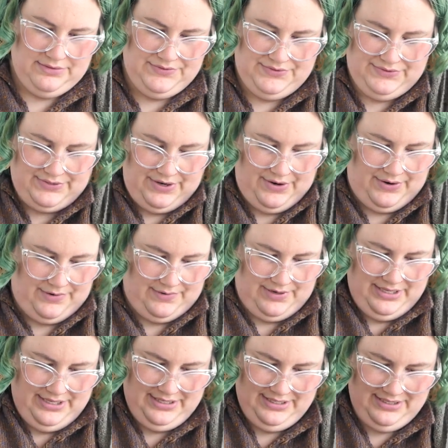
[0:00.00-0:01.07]

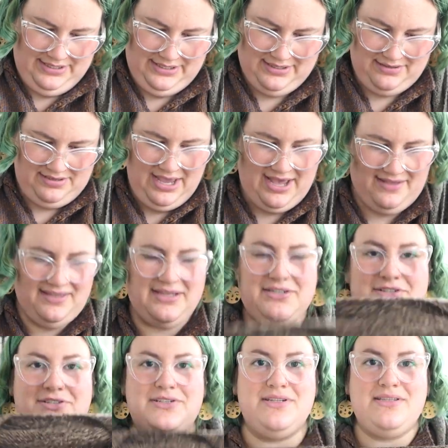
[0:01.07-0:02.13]
So yeah,
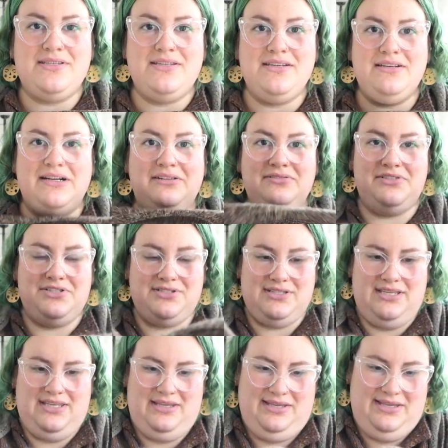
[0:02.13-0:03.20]
that's just, you know, just
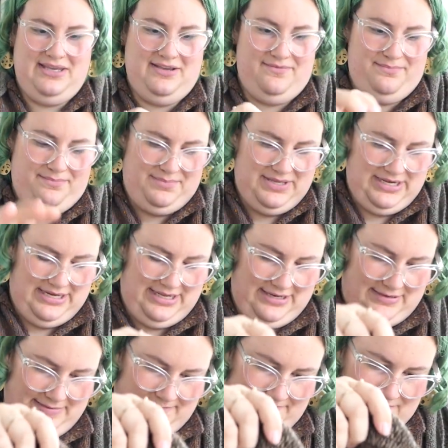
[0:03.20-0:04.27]
keeping
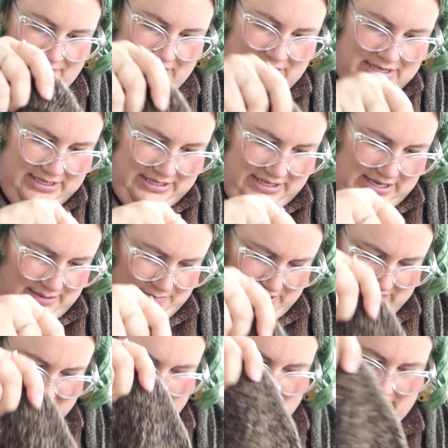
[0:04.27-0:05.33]
it, keep
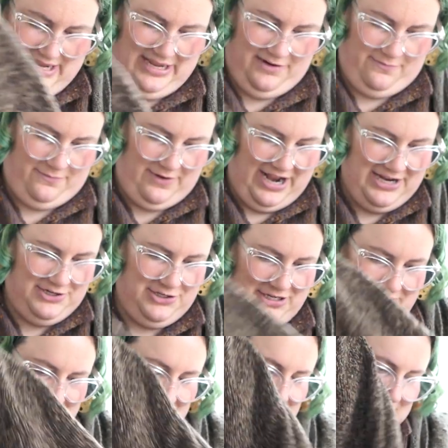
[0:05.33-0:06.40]
it fresh.
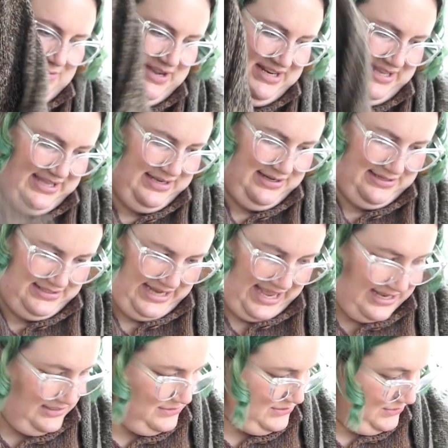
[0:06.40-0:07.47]
And also I can
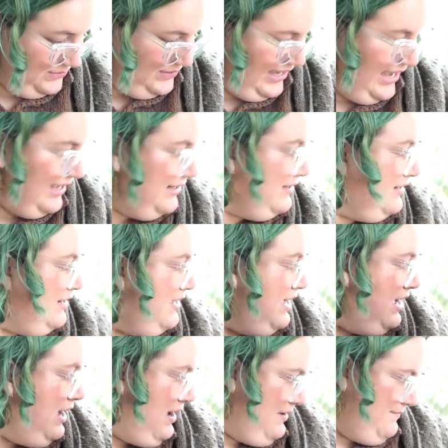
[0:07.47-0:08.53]
tend to get
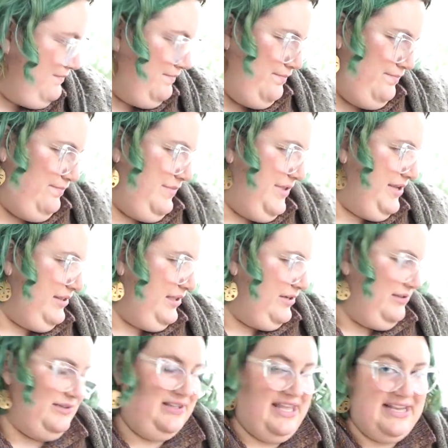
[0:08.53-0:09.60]
a
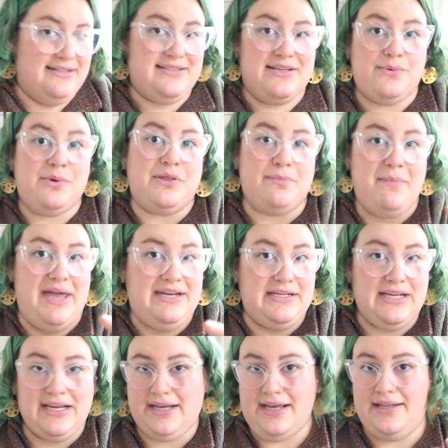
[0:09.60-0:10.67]
little lazy with
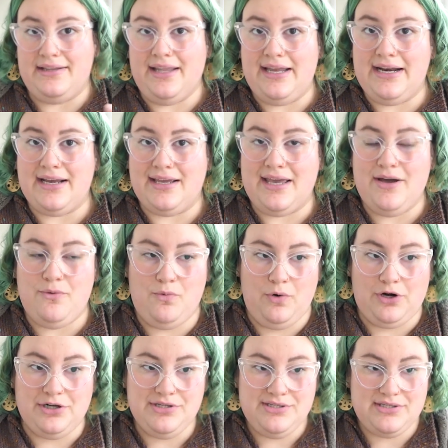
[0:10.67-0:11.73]
mending and let it get
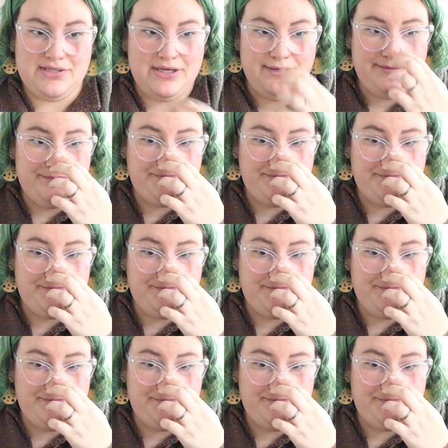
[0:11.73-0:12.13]
worse.